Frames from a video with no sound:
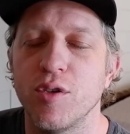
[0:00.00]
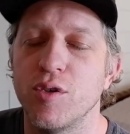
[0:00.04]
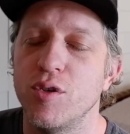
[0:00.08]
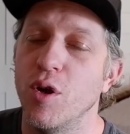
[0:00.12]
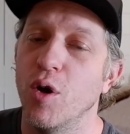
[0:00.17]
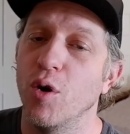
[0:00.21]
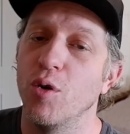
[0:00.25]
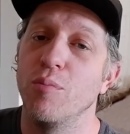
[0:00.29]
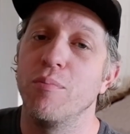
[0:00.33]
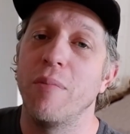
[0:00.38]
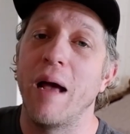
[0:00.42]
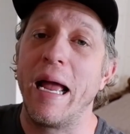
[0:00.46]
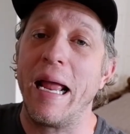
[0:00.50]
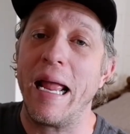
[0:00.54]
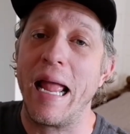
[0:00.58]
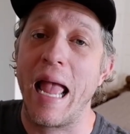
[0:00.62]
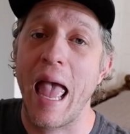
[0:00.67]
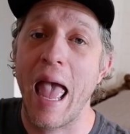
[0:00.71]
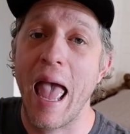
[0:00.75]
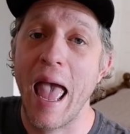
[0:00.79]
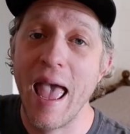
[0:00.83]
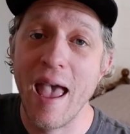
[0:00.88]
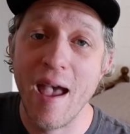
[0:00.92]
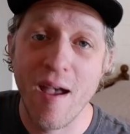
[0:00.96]
Don't buy
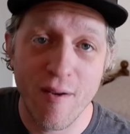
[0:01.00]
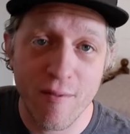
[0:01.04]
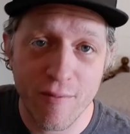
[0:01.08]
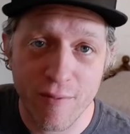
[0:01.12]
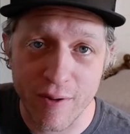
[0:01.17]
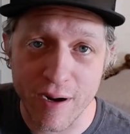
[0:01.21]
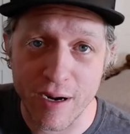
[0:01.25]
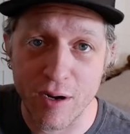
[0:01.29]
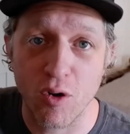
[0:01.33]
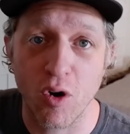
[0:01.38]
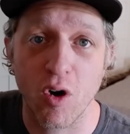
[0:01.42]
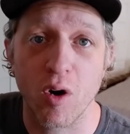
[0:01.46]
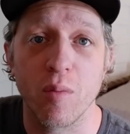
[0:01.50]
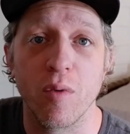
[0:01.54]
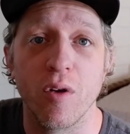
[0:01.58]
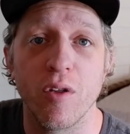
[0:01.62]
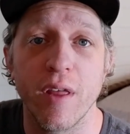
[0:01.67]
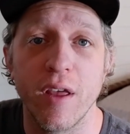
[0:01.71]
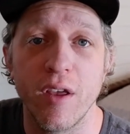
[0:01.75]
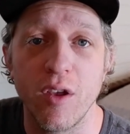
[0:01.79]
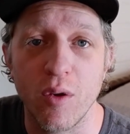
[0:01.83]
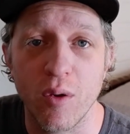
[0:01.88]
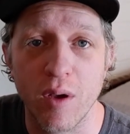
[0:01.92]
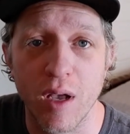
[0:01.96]
every normal
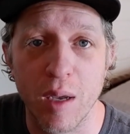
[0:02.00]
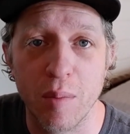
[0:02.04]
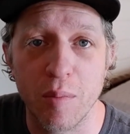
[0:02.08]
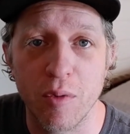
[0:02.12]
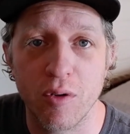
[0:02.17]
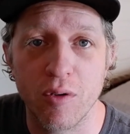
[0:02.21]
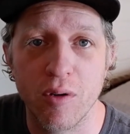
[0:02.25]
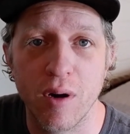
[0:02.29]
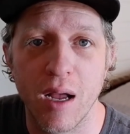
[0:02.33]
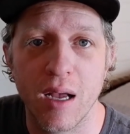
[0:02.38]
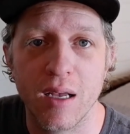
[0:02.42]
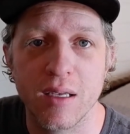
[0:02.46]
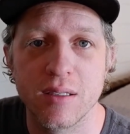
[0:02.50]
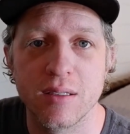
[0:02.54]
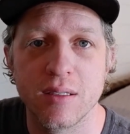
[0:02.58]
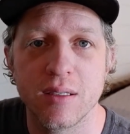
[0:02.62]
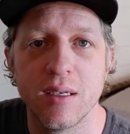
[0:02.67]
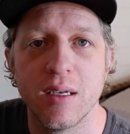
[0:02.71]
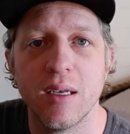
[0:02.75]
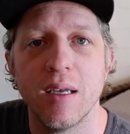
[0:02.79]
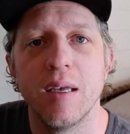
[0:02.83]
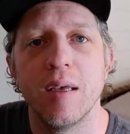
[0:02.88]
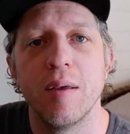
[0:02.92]
that you come across.